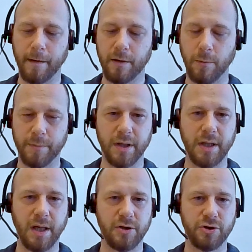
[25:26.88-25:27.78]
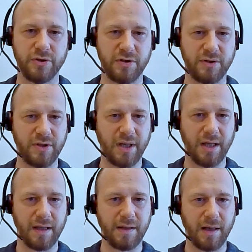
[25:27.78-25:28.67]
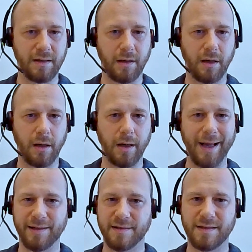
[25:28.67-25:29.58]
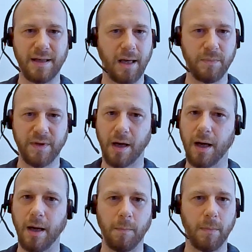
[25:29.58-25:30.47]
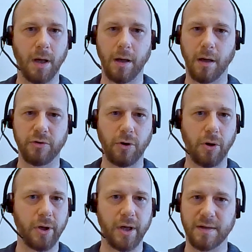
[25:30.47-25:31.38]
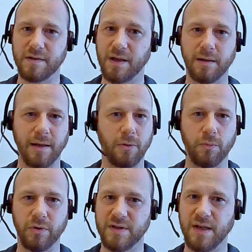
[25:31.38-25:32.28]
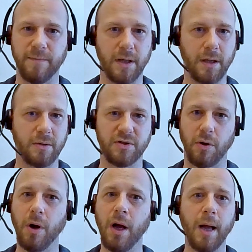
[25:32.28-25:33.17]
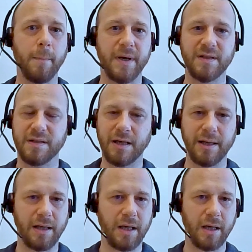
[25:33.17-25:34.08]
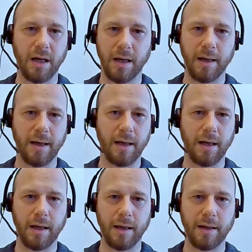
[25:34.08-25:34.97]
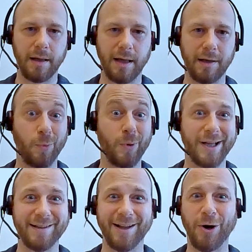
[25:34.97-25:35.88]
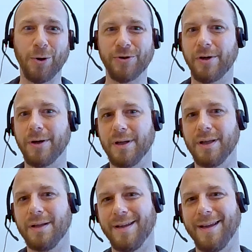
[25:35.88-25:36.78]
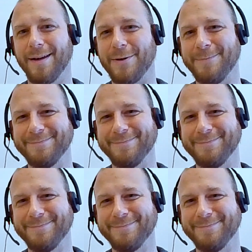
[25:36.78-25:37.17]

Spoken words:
communications that are at the same time talking, sending, receiving. So basically, it will get louder in the air.